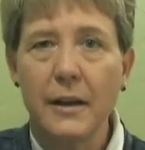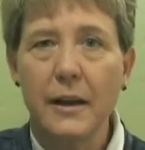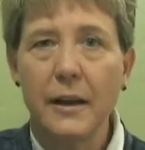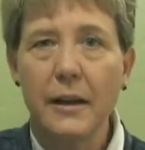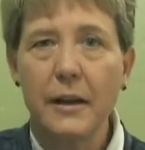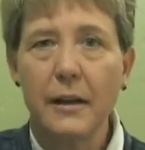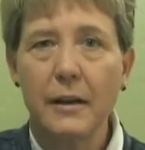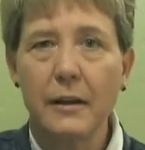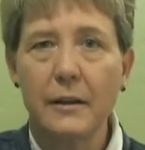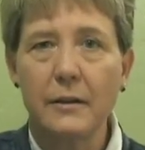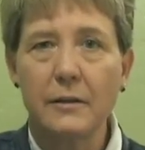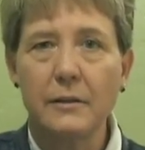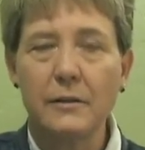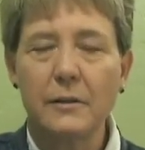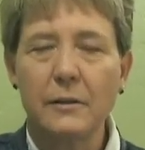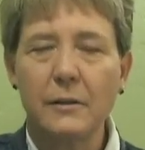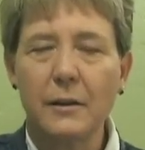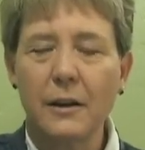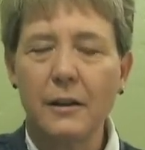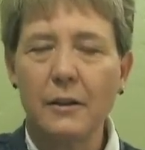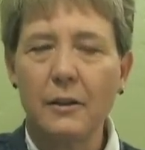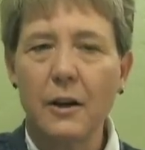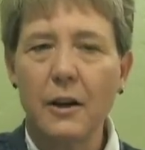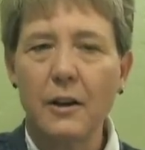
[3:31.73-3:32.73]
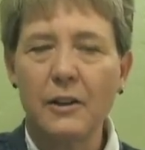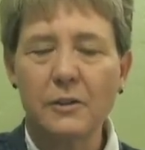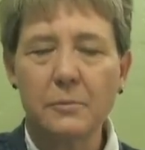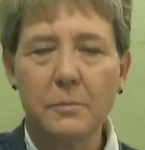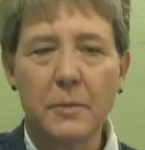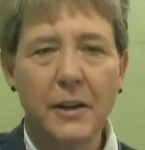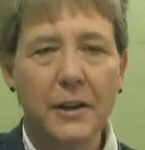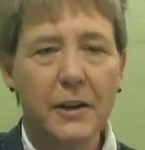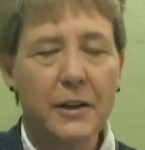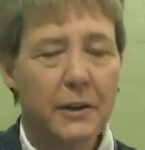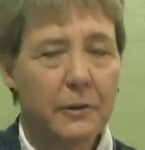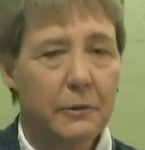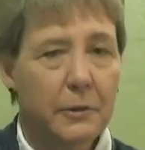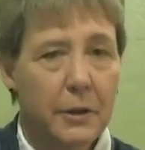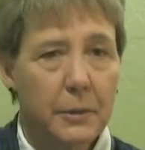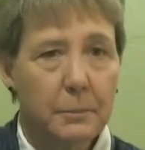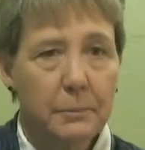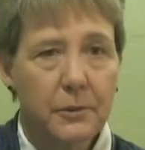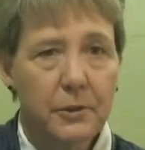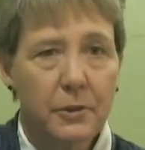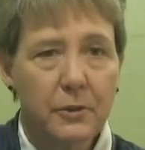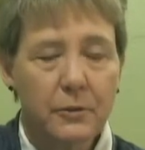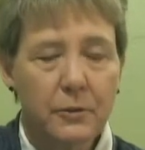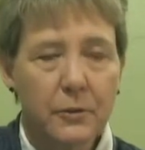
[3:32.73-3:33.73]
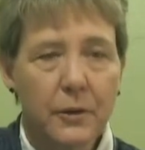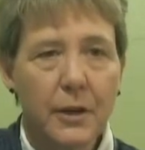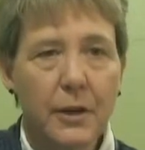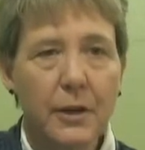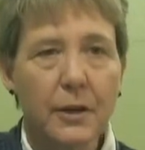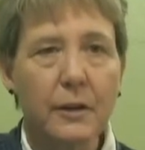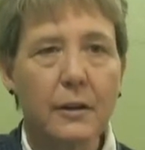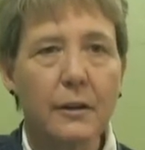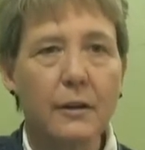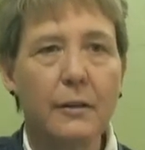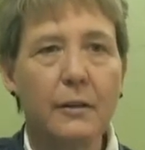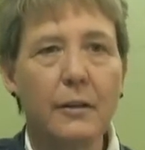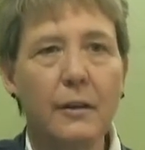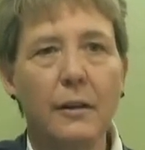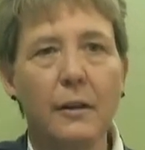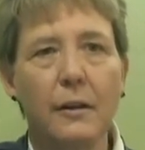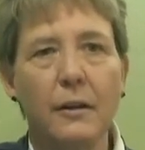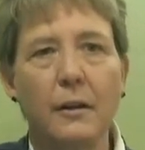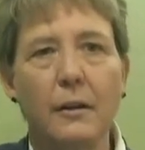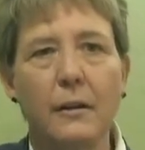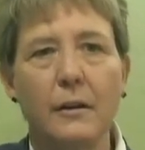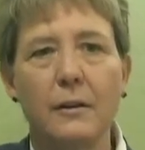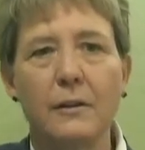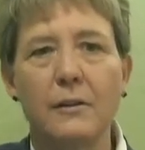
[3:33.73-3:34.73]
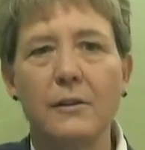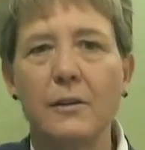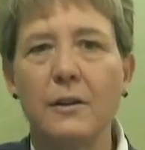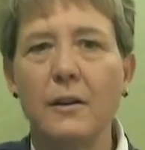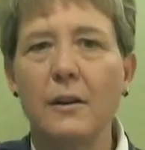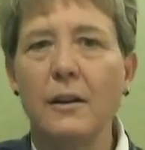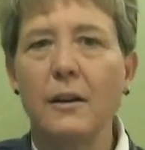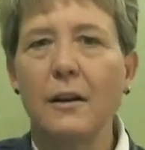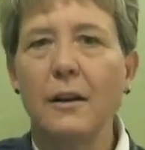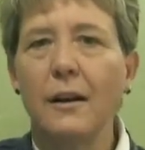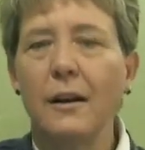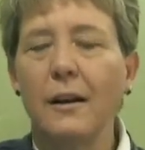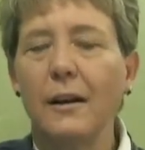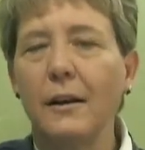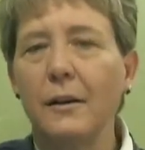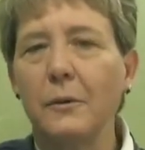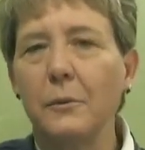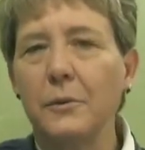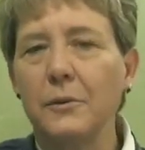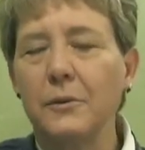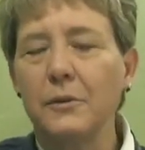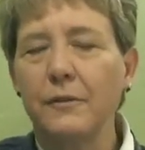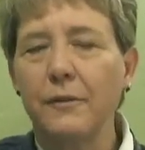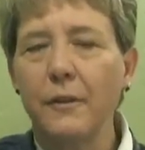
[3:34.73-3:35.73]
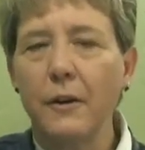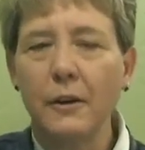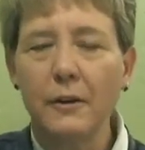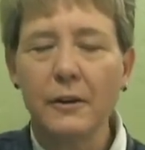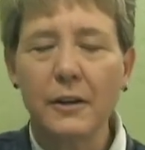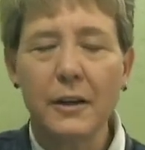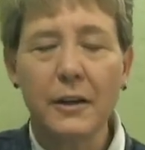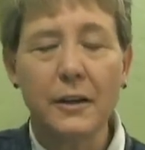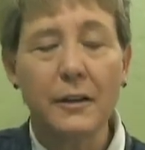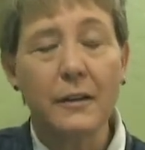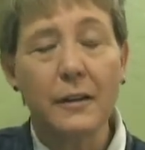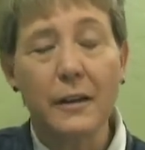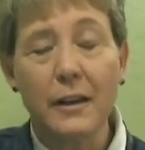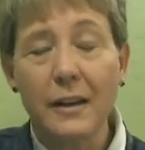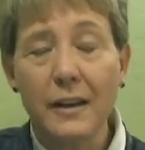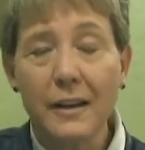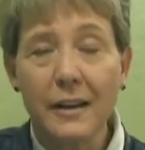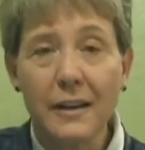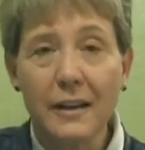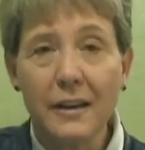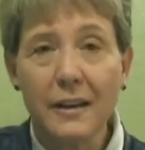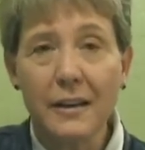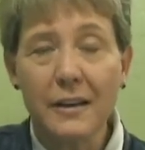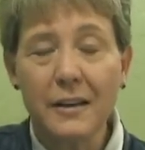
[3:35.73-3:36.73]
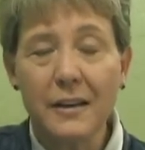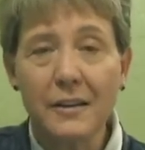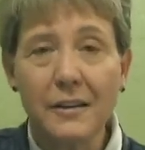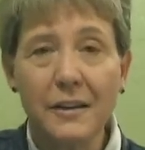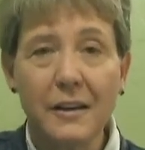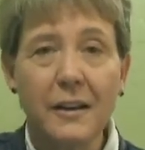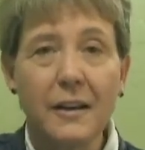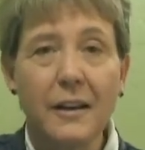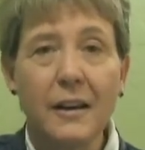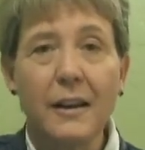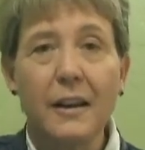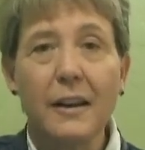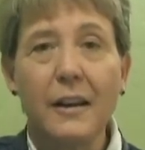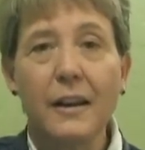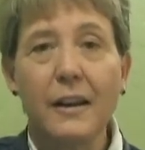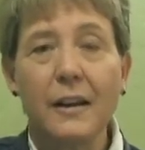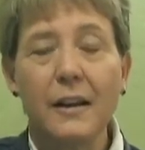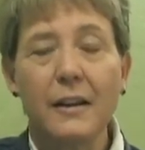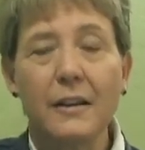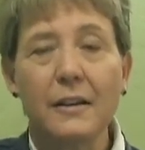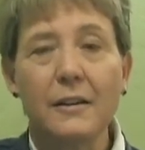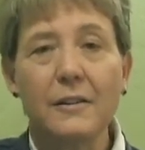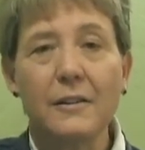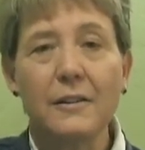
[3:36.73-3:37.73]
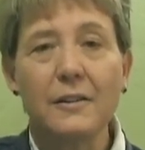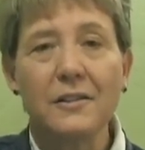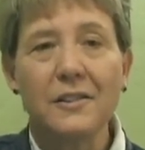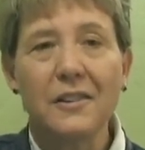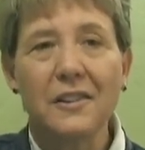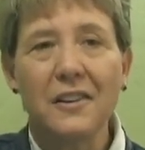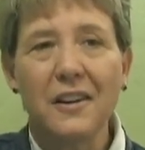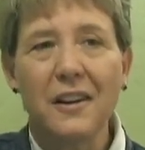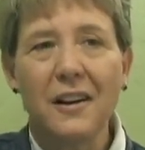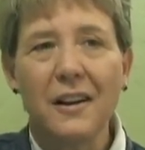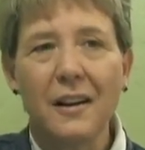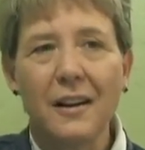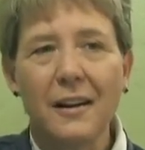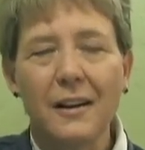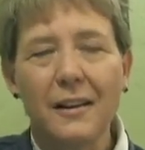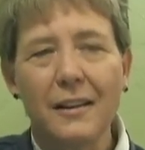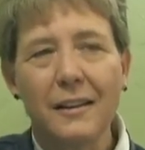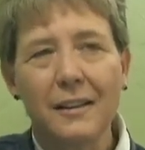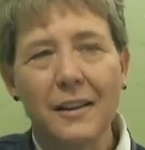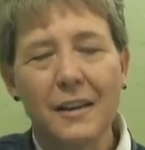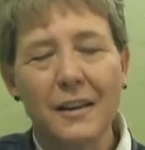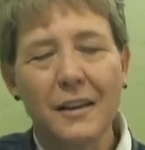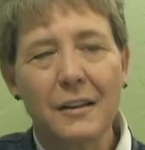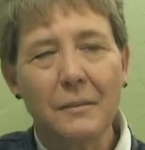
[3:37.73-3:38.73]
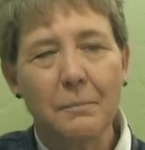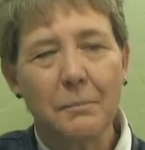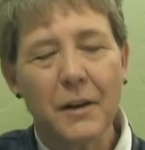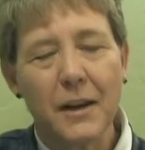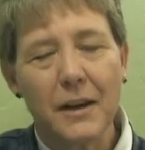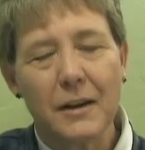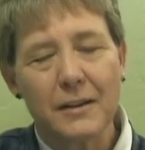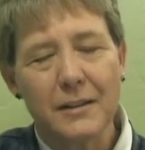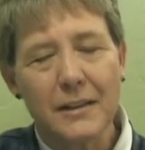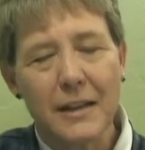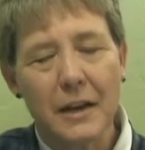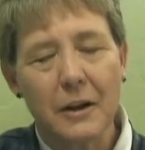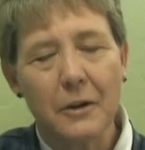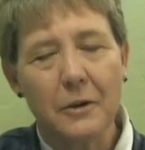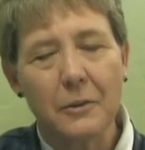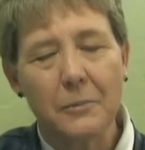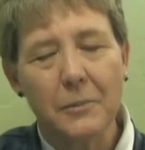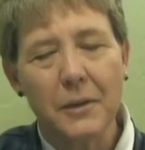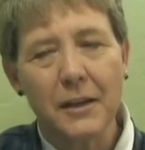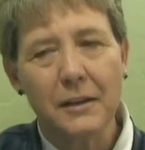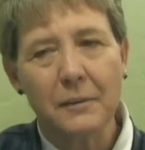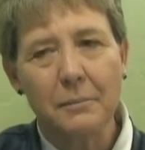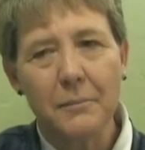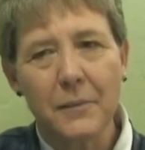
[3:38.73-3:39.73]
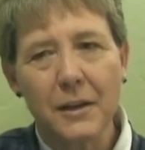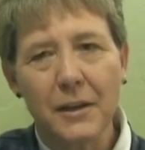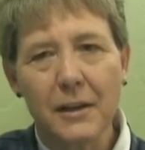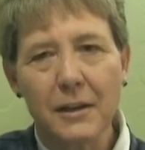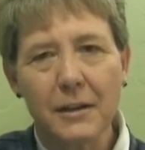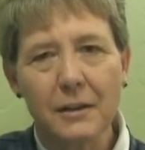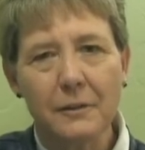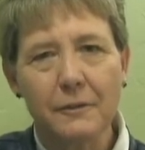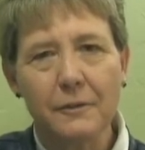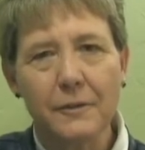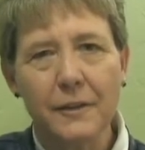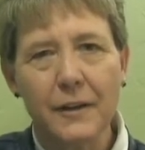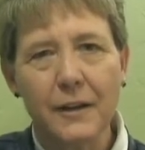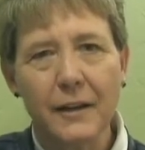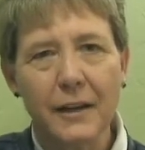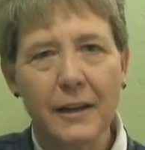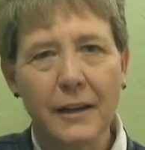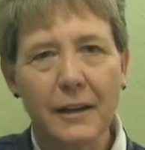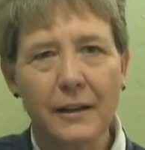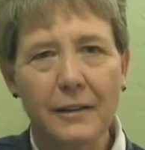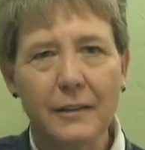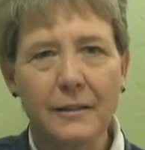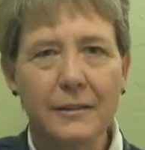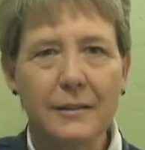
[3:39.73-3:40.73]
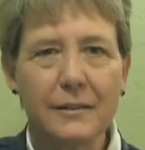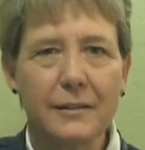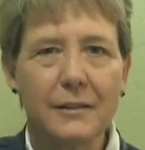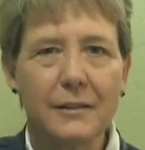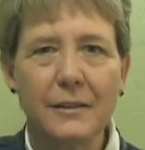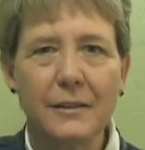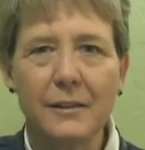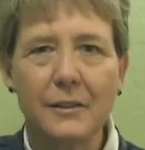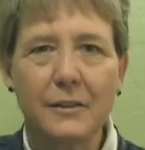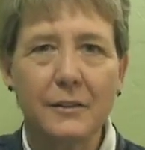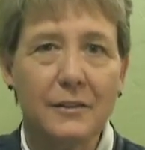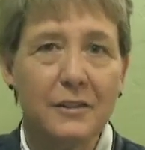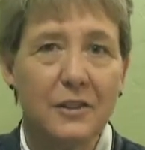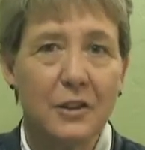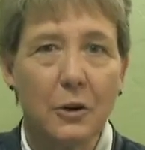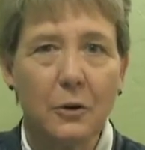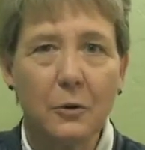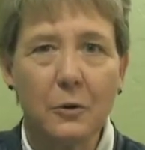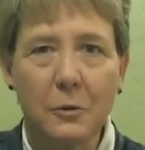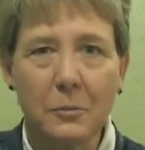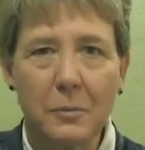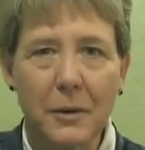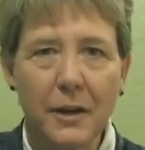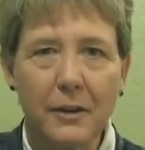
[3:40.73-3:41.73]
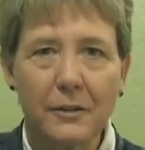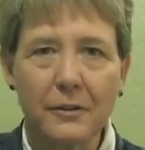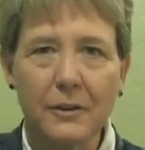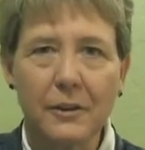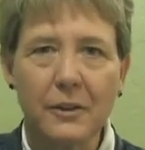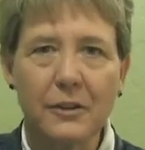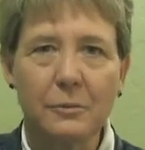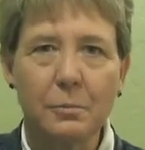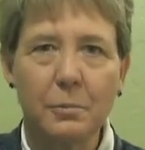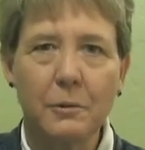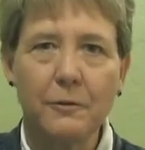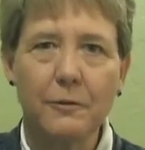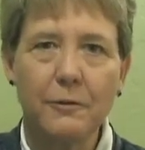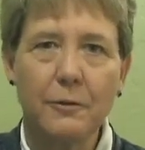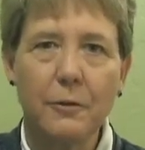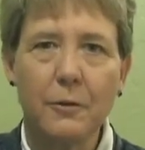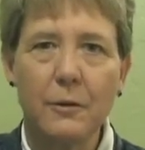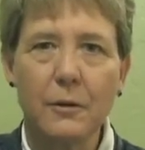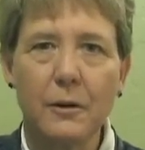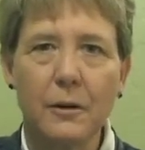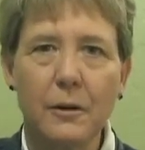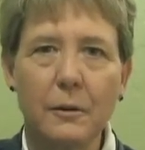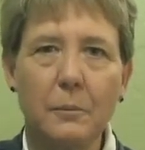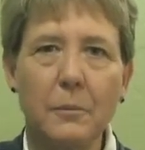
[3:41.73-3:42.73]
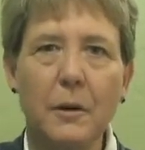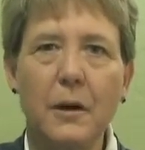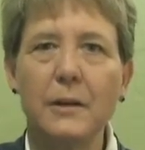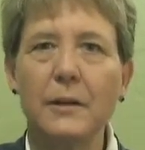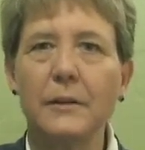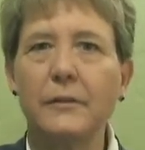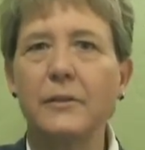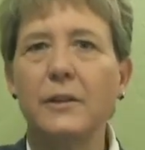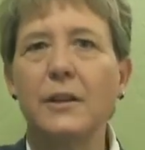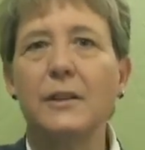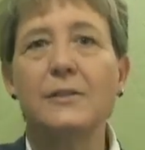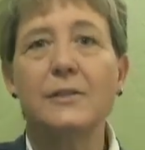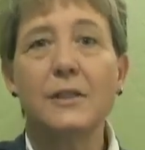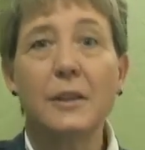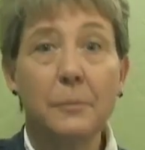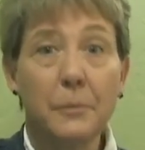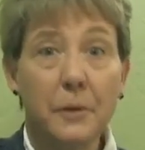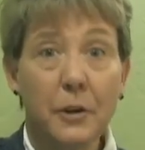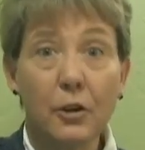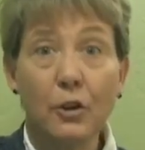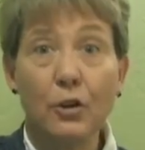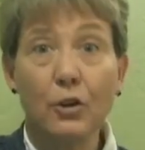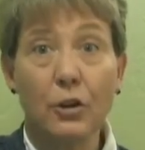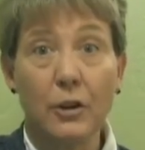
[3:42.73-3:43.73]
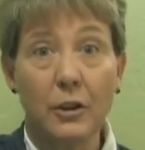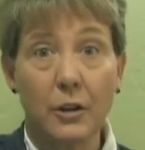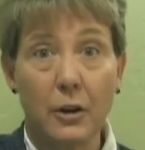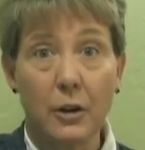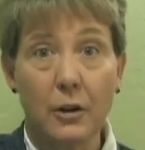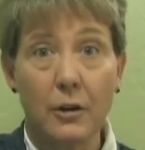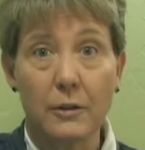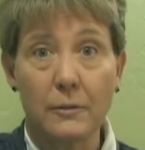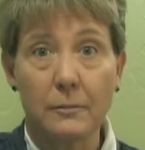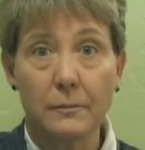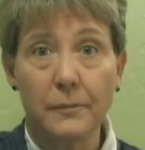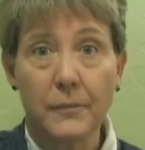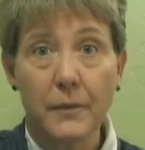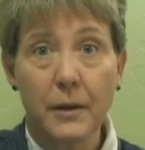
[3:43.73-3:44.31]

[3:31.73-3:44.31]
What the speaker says: And I lost my grip strength, and I was foggy in the head, and I think back now, I'm like, man, if I had known about this before, I might have done something early on.